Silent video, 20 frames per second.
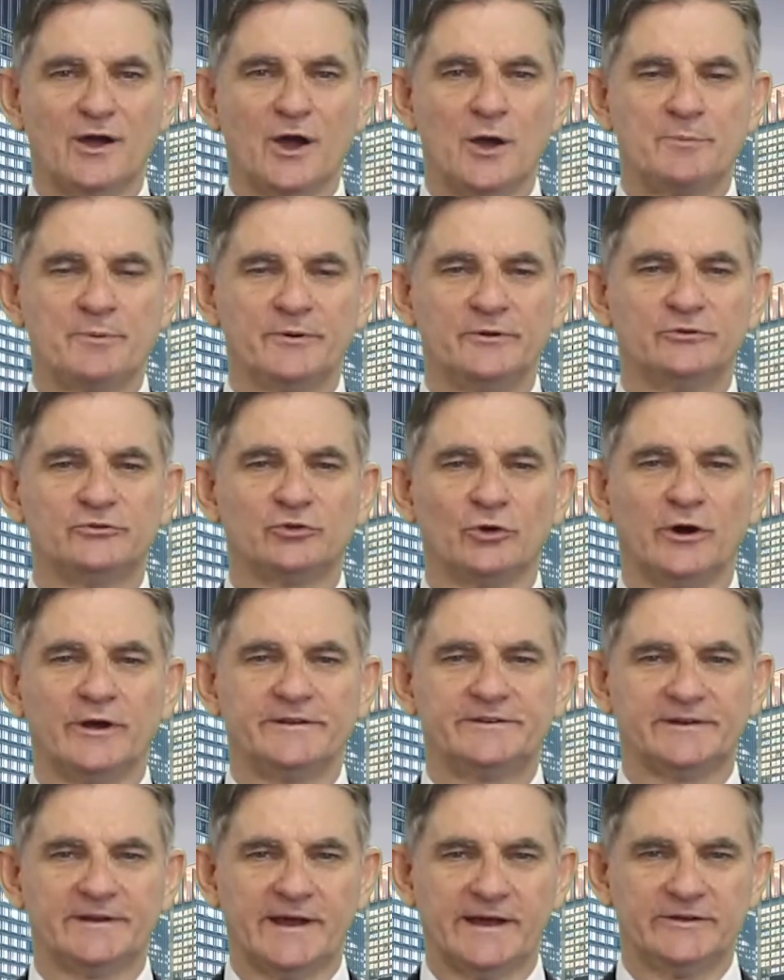I hope you
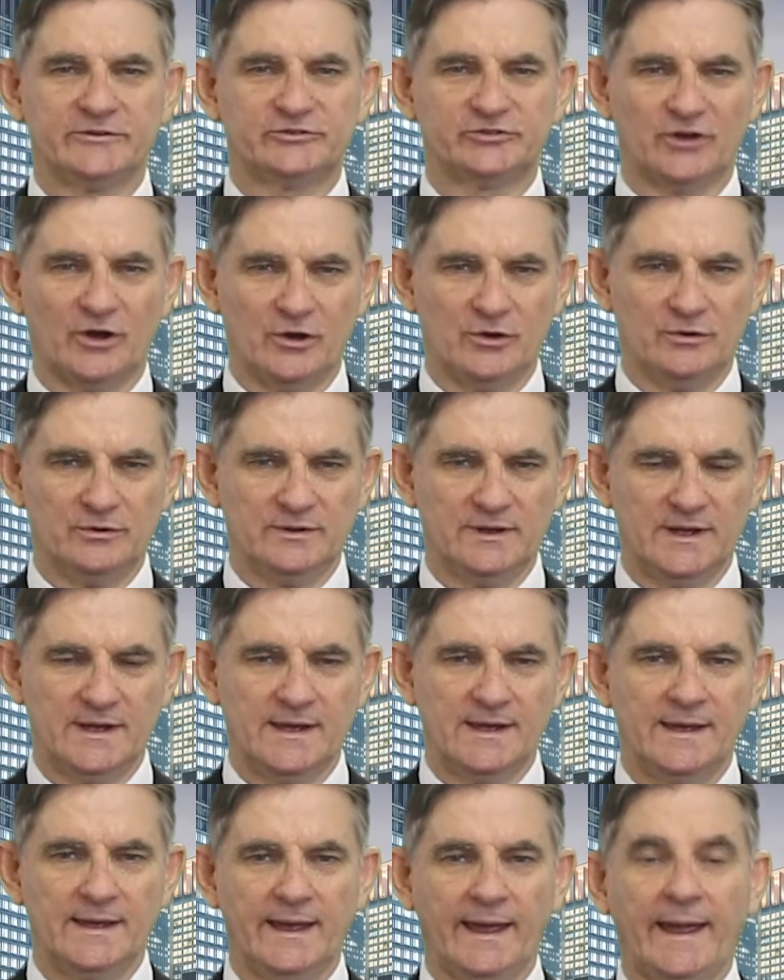enjoyed today's show.
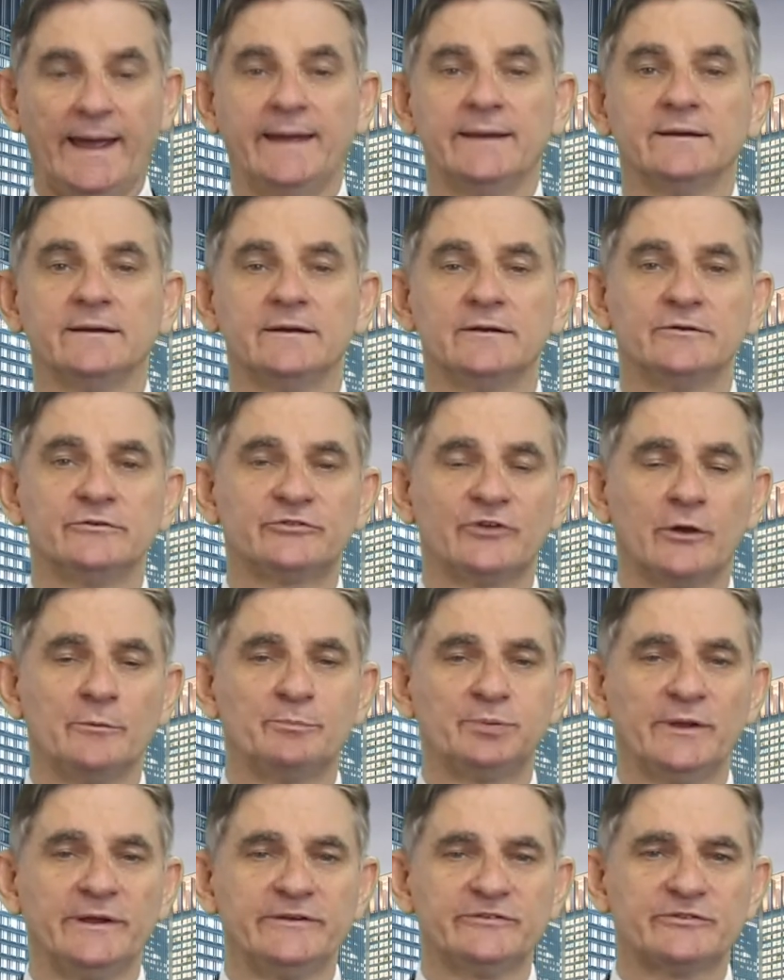And so
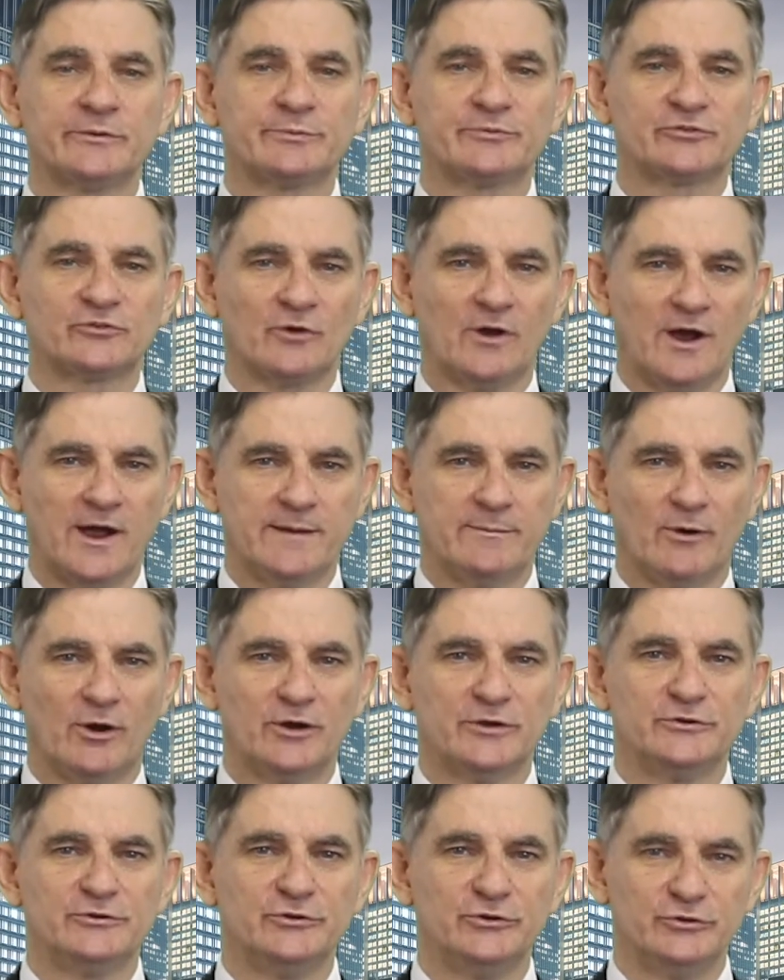please subscribe
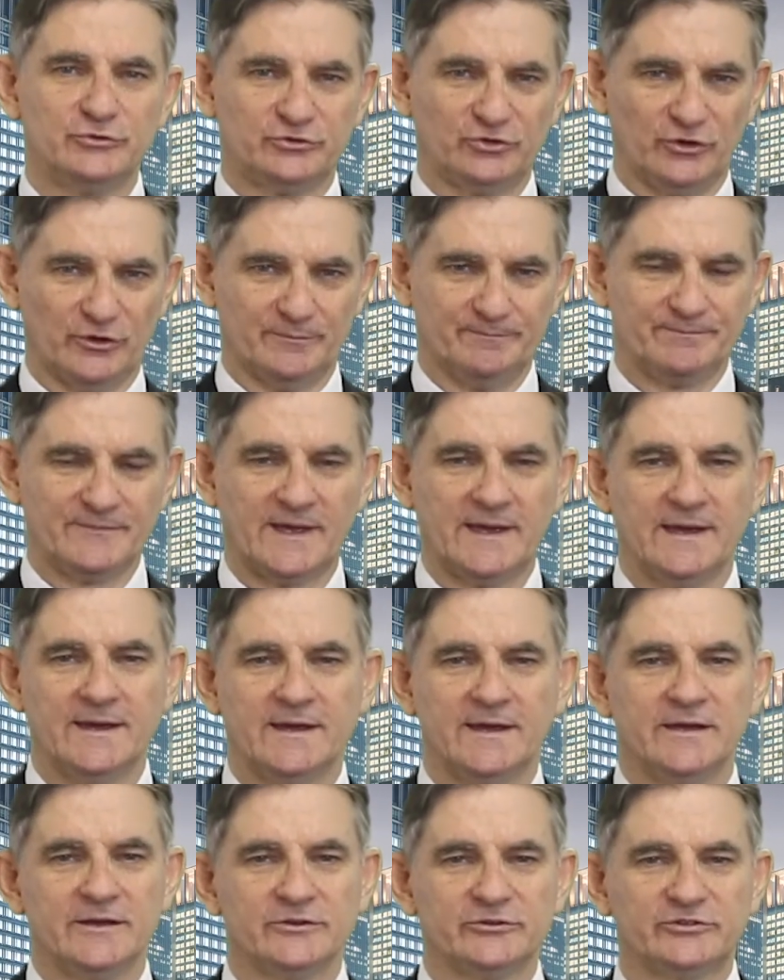on YouTube.
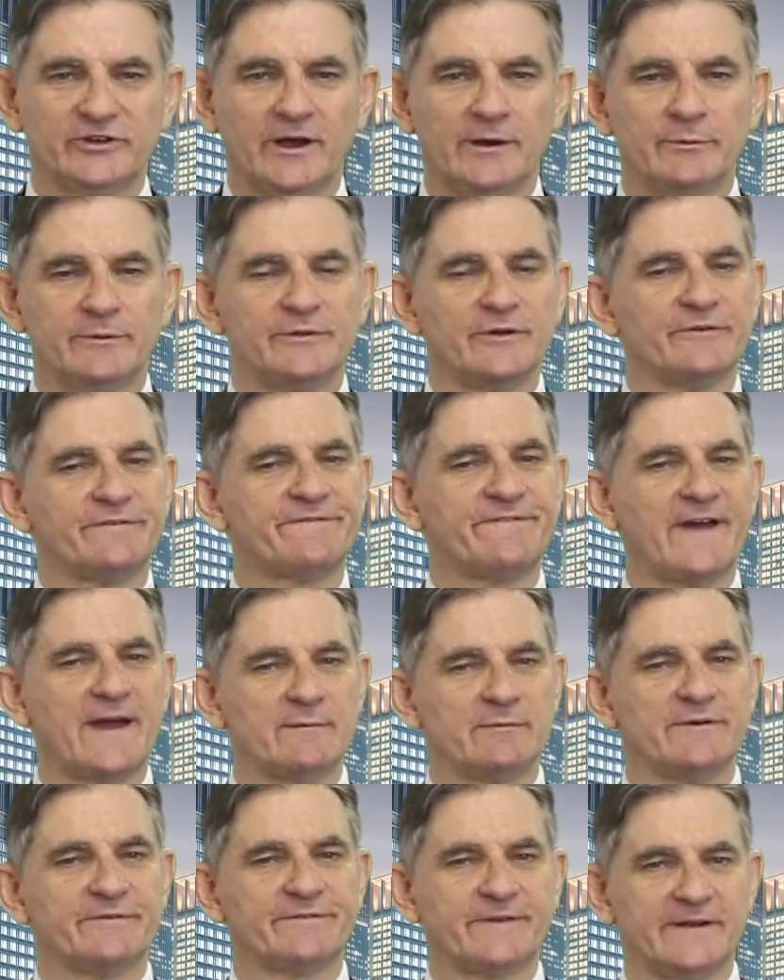Share with your
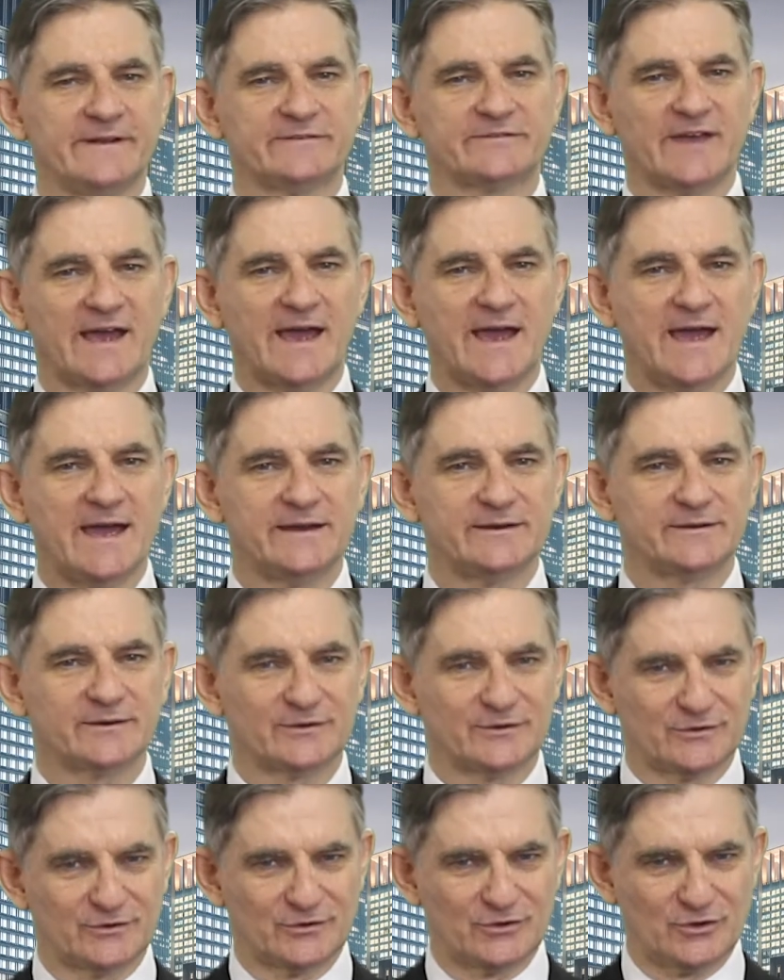family, friends, and
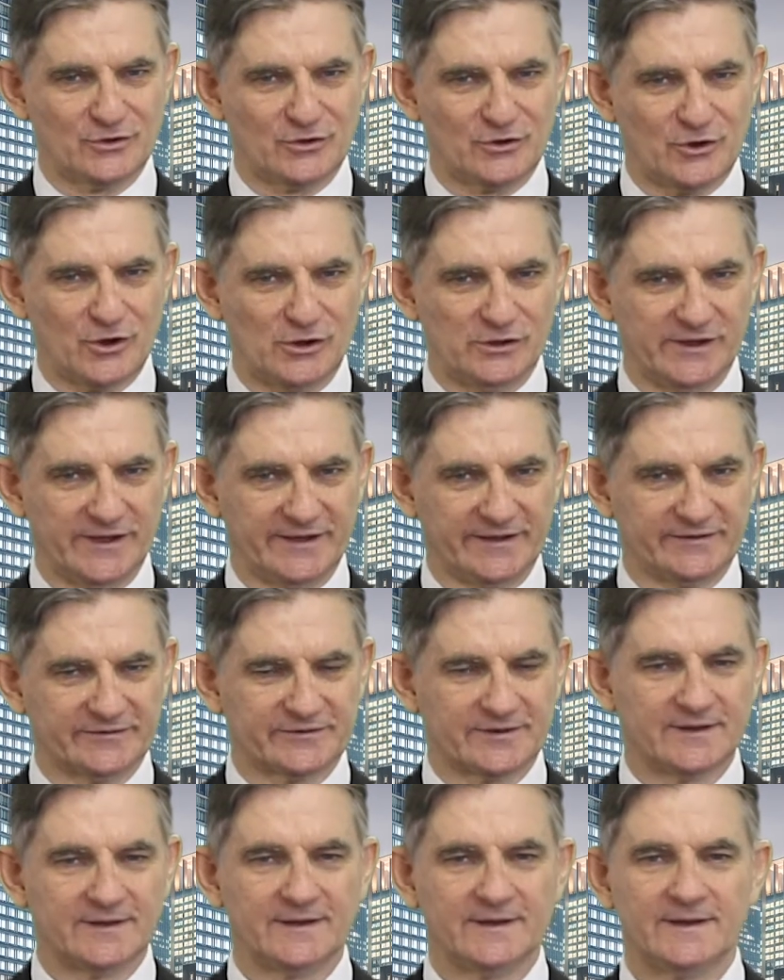
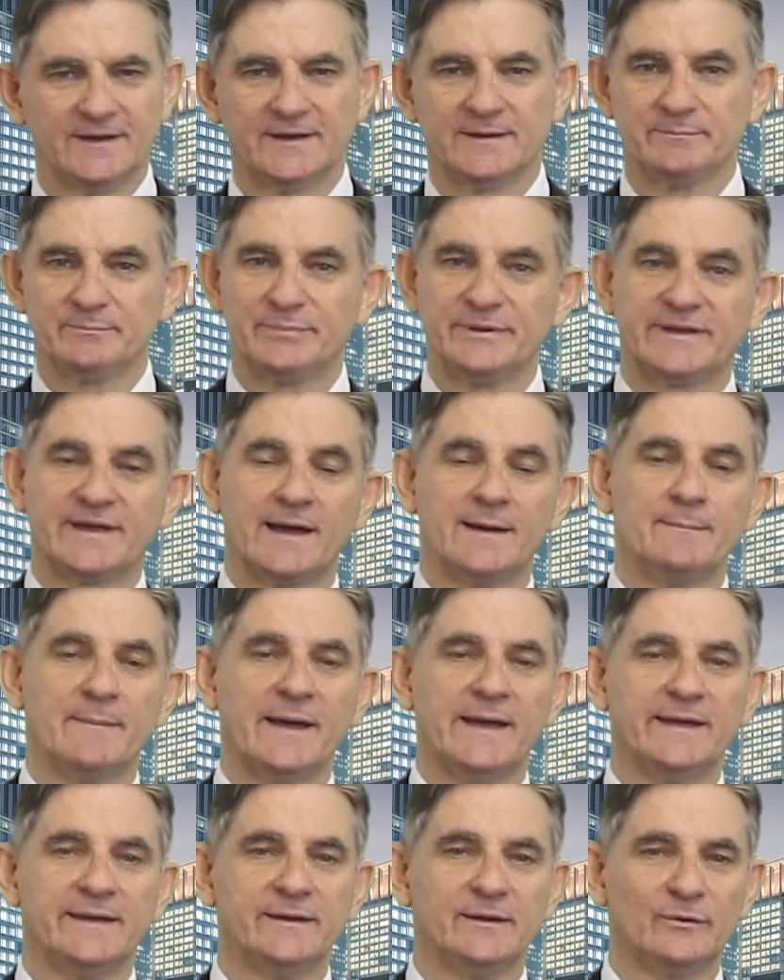colleagues. Become
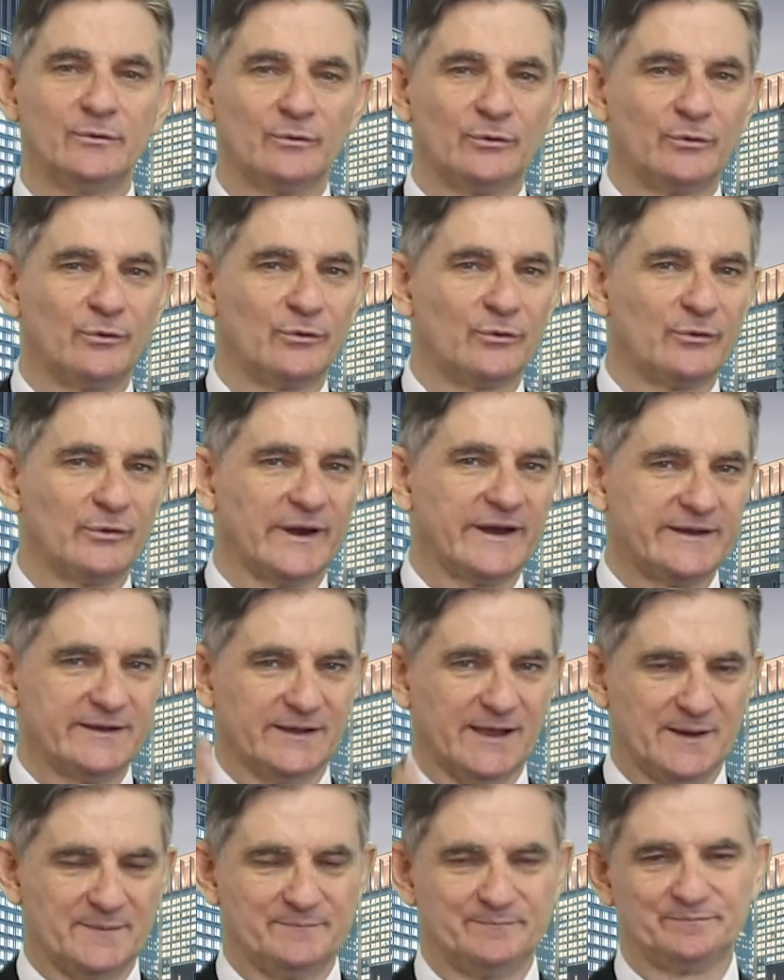a
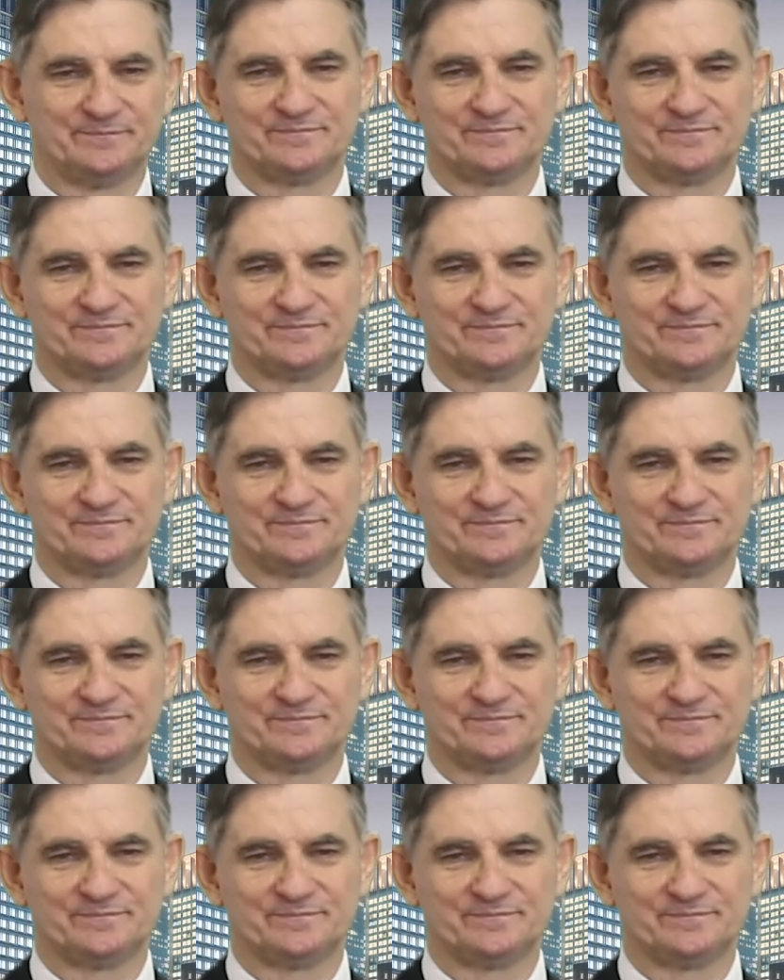regular.